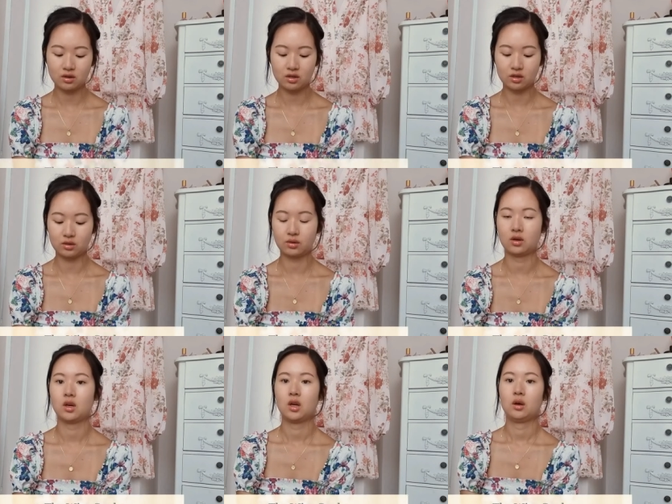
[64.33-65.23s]
you
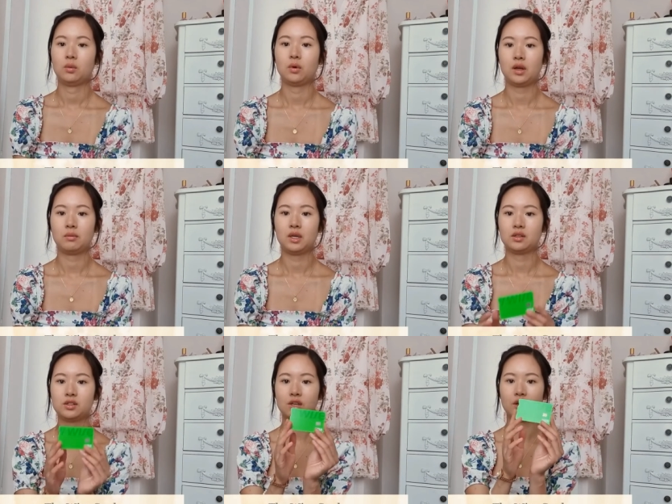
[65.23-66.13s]
what I mean.
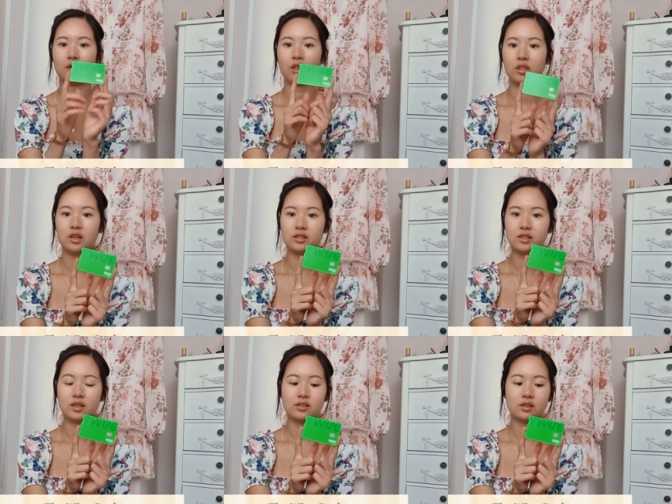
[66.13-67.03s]
So this
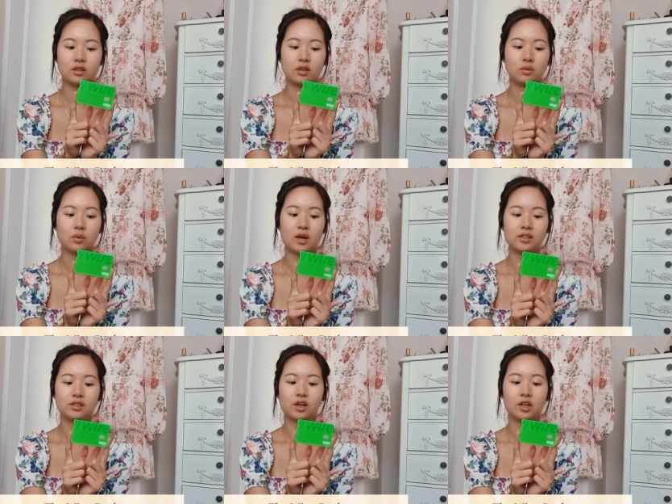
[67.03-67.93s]
is the
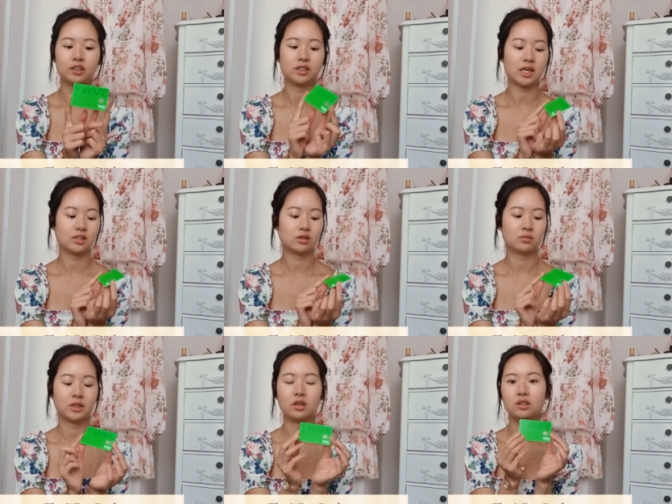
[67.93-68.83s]
WISE card. It hasn't got
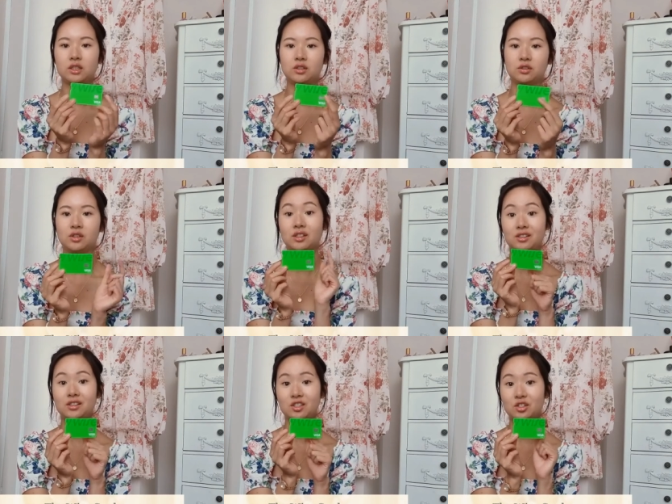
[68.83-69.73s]
my card details on it because
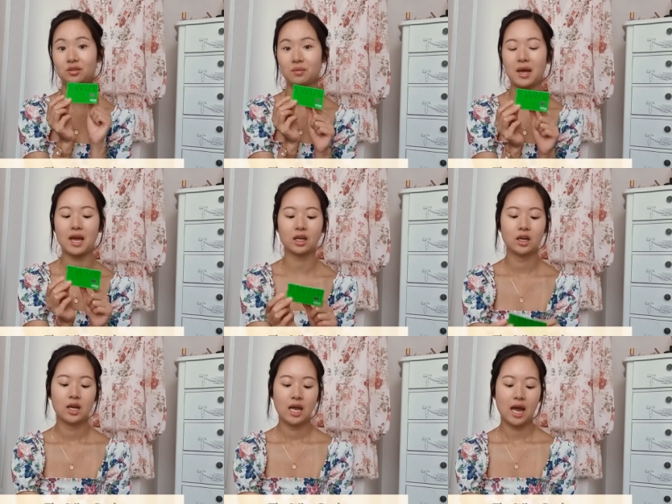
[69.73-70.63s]
it's actually on the back.
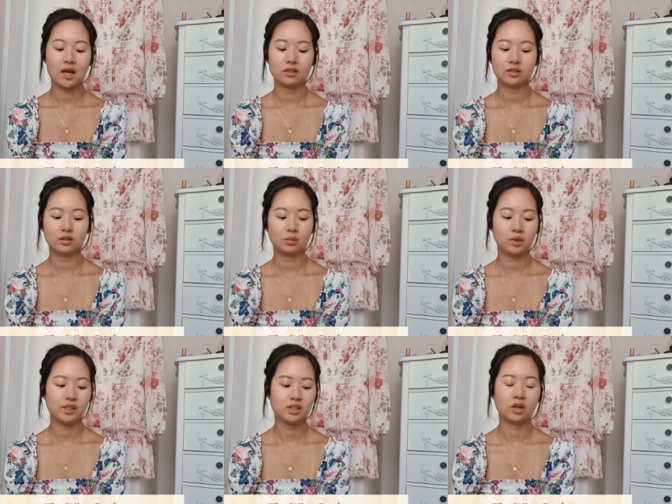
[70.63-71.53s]
And the
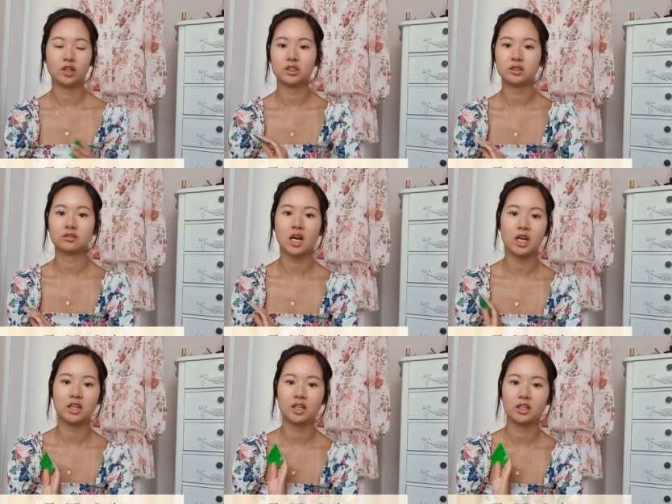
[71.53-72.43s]
WISE card, I
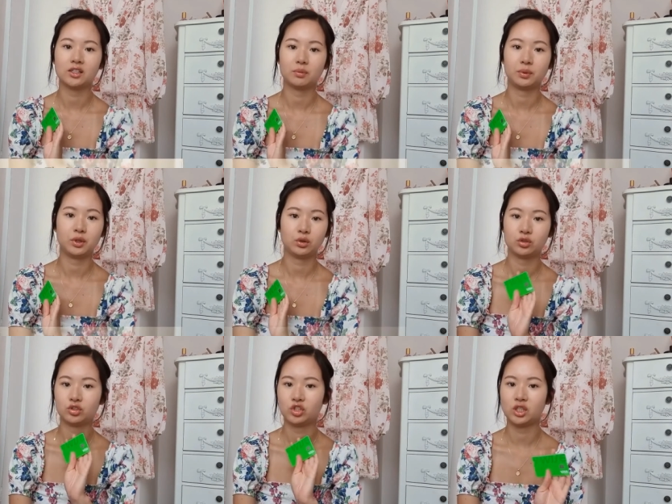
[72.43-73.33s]
think, is a
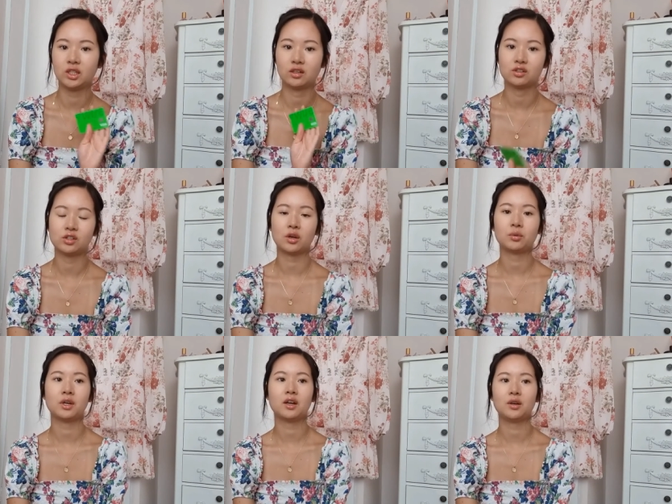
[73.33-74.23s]
pure genius. So
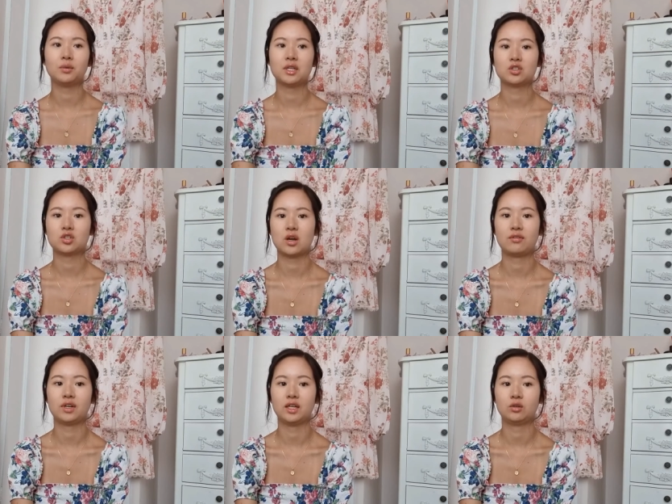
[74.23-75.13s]
when I went
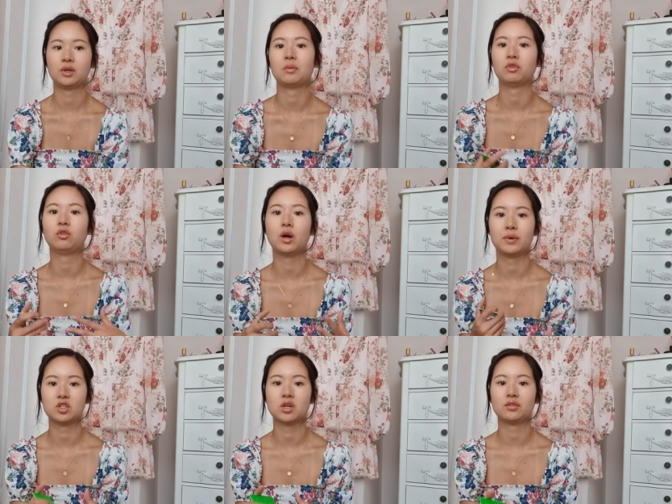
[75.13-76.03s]
travelling, or like before I
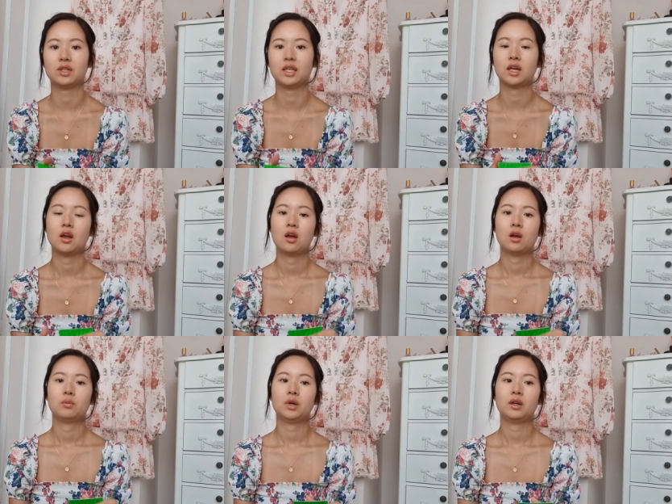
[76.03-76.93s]
went travelling,
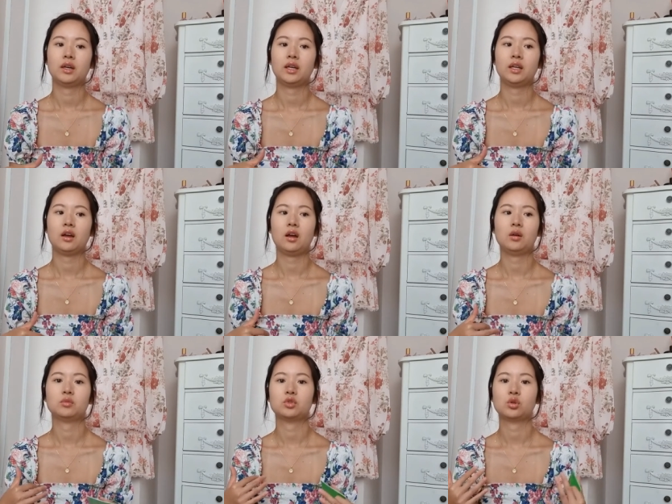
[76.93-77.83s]
my
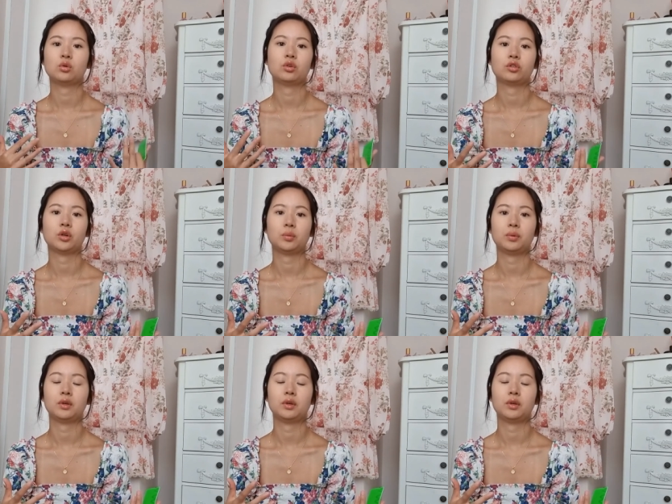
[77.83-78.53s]
um, tour group